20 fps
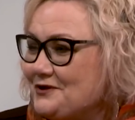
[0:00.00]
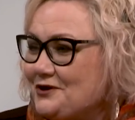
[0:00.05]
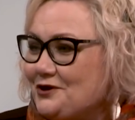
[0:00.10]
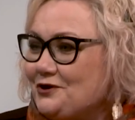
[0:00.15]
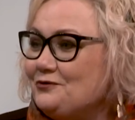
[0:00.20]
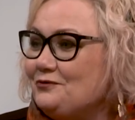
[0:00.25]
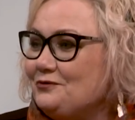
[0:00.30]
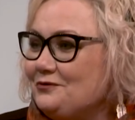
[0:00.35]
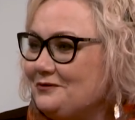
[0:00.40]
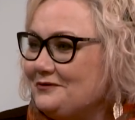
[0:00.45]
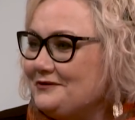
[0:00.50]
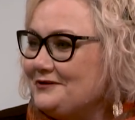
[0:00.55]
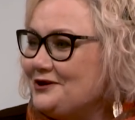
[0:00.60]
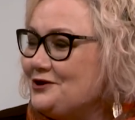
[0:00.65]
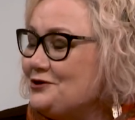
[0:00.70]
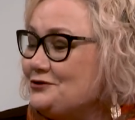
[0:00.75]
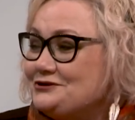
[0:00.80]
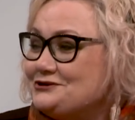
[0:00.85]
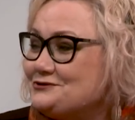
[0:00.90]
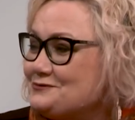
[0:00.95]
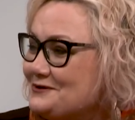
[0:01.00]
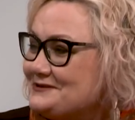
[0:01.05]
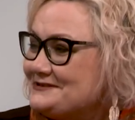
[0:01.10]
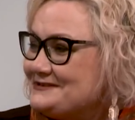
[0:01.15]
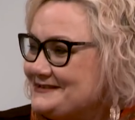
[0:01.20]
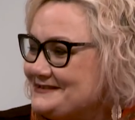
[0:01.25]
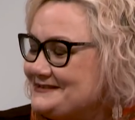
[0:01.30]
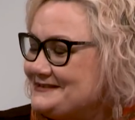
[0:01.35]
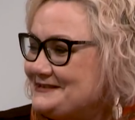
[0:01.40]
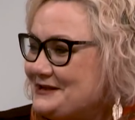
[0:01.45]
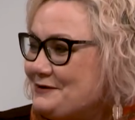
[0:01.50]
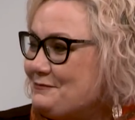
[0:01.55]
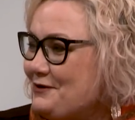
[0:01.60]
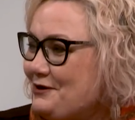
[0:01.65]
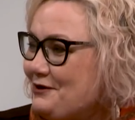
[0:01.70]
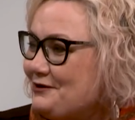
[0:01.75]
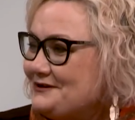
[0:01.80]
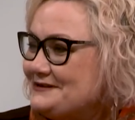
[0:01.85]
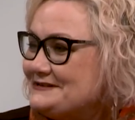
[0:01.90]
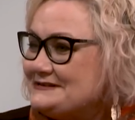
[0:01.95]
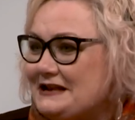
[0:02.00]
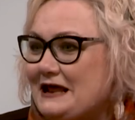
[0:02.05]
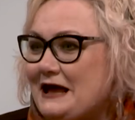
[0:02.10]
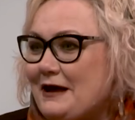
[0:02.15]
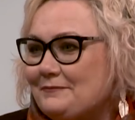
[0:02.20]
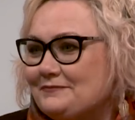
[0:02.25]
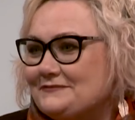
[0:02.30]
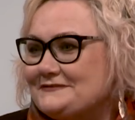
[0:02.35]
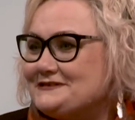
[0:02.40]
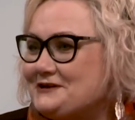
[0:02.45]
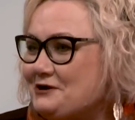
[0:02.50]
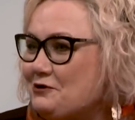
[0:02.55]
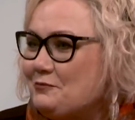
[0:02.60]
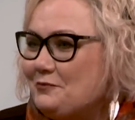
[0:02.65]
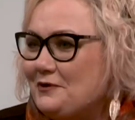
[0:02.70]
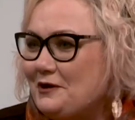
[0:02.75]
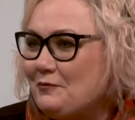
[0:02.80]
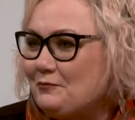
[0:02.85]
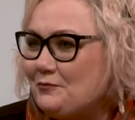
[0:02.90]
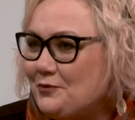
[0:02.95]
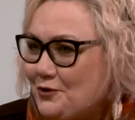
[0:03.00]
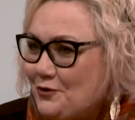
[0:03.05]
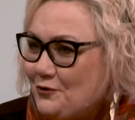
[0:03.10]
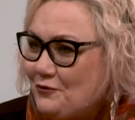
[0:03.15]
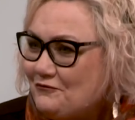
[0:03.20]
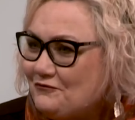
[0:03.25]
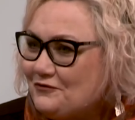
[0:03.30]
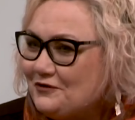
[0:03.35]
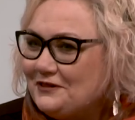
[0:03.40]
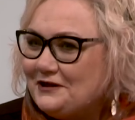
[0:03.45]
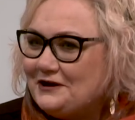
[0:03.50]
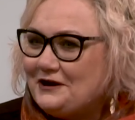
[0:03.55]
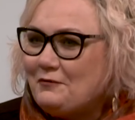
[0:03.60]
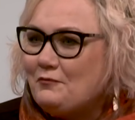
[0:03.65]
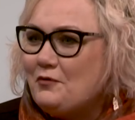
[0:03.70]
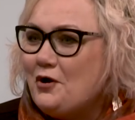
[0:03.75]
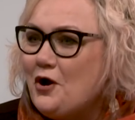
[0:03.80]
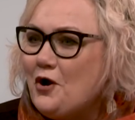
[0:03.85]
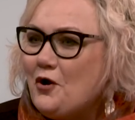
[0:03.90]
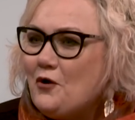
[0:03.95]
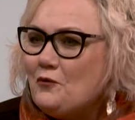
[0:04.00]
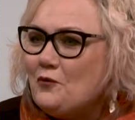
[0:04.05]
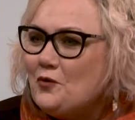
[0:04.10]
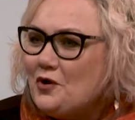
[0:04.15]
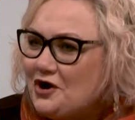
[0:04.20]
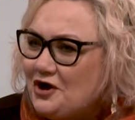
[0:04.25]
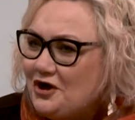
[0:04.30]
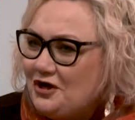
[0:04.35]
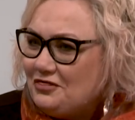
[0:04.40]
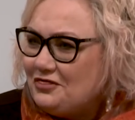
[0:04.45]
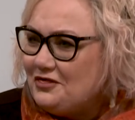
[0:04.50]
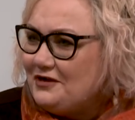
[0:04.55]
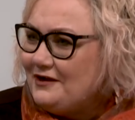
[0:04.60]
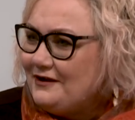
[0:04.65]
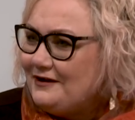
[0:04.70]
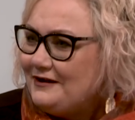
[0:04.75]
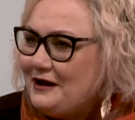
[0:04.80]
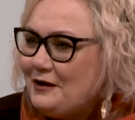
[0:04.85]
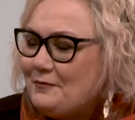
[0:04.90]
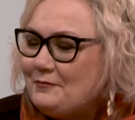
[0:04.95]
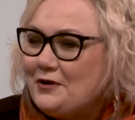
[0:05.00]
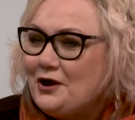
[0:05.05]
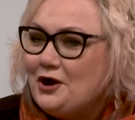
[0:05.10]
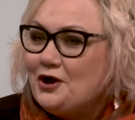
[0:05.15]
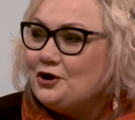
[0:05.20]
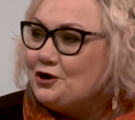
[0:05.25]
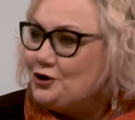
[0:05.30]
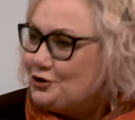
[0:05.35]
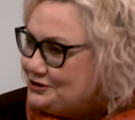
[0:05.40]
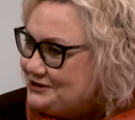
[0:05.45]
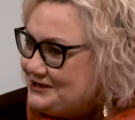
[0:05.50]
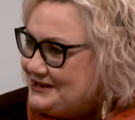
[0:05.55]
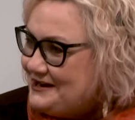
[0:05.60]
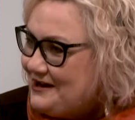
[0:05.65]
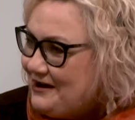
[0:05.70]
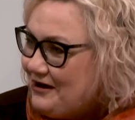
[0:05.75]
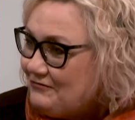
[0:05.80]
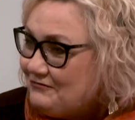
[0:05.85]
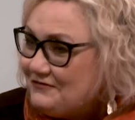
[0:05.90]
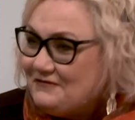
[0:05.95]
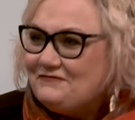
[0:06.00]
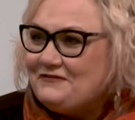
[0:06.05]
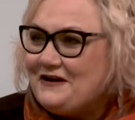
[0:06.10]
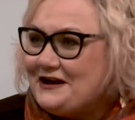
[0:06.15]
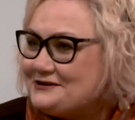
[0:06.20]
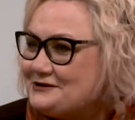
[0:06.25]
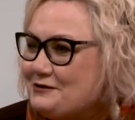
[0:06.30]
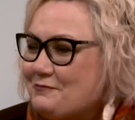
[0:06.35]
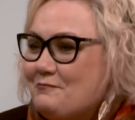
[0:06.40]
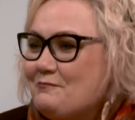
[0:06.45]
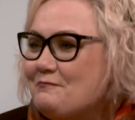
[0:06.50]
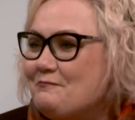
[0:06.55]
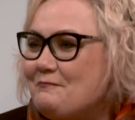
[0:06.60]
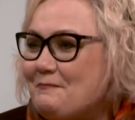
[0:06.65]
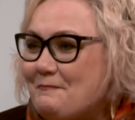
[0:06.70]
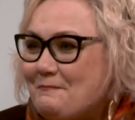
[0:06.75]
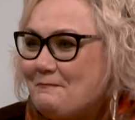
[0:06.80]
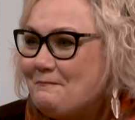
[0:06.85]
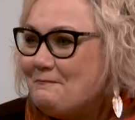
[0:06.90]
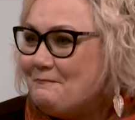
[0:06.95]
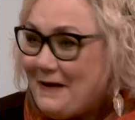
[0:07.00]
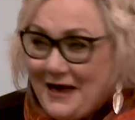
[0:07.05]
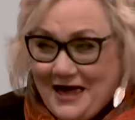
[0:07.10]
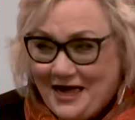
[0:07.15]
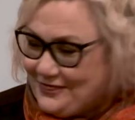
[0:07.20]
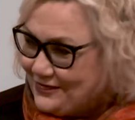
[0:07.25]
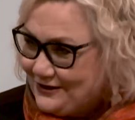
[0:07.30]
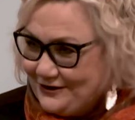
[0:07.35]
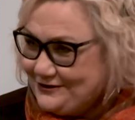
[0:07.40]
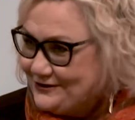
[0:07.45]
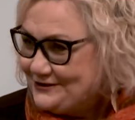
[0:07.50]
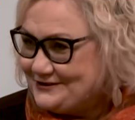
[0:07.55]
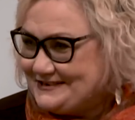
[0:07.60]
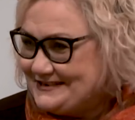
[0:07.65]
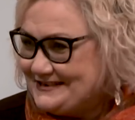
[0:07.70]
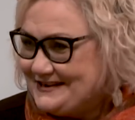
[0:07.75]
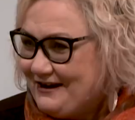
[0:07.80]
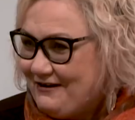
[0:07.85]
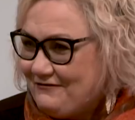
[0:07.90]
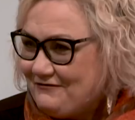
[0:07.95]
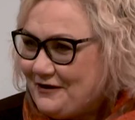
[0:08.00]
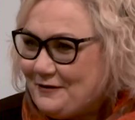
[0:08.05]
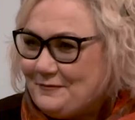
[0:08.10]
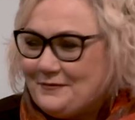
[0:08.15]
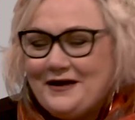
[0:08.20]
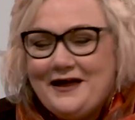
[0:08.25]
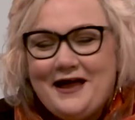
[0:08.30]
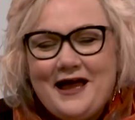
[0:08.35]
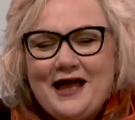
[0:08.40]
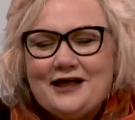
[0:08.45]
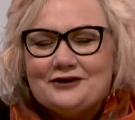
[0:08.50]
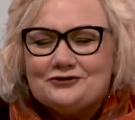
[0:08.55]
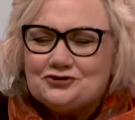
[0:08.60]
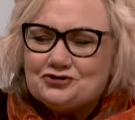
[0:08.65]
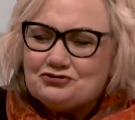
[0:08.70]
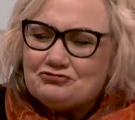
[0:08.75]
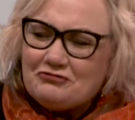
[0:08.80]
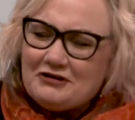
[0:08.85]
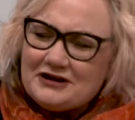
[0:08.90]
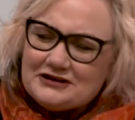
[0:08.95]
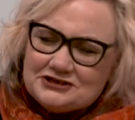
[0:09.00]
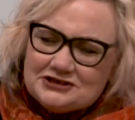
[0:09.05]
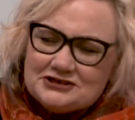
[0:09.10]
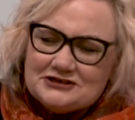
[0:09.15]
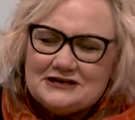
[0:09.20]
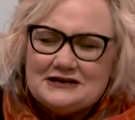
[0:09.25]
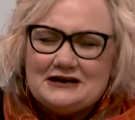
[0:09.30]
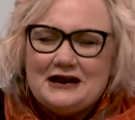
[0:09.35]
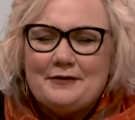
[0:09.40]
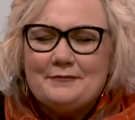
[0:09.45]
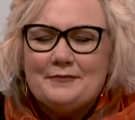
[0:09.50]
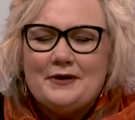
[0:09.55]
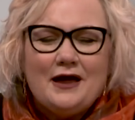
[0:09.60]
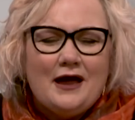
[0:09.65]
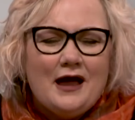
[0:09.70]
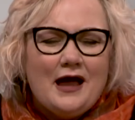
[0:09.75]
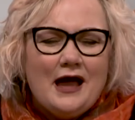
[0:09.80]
who just wants to sit me on his lap and tell me I'm beautiful and I'm worthy and I'm good enough. In fact, I'm better than good enough. I'm treasured and